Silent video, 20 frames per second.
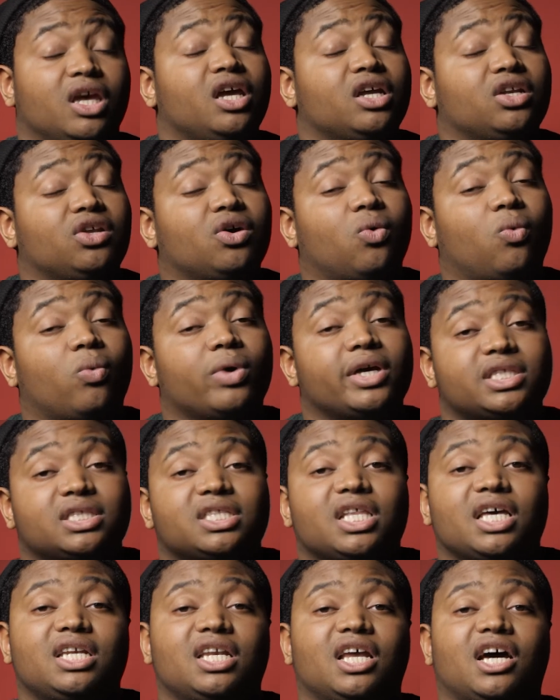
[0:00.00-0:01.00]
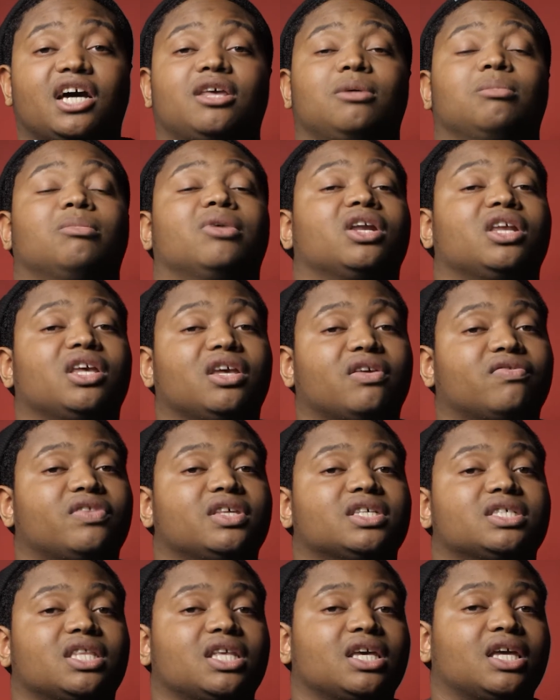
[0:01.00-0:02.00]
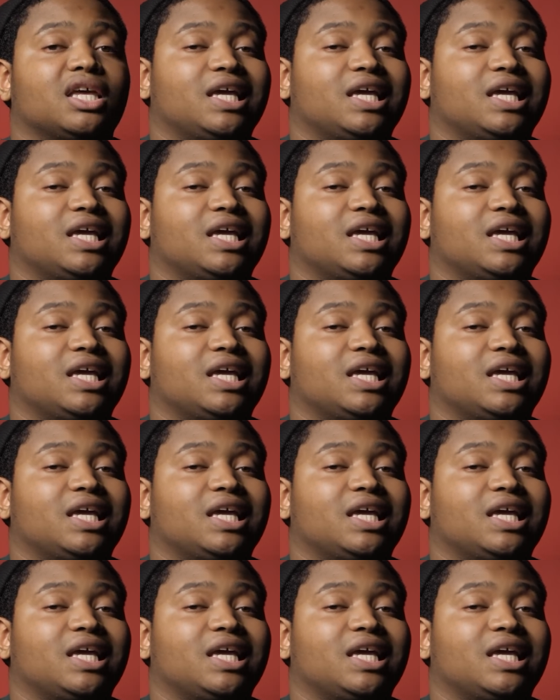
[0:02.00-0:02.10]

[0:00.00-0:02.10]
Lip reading: Don't waste that Donnie money if this thing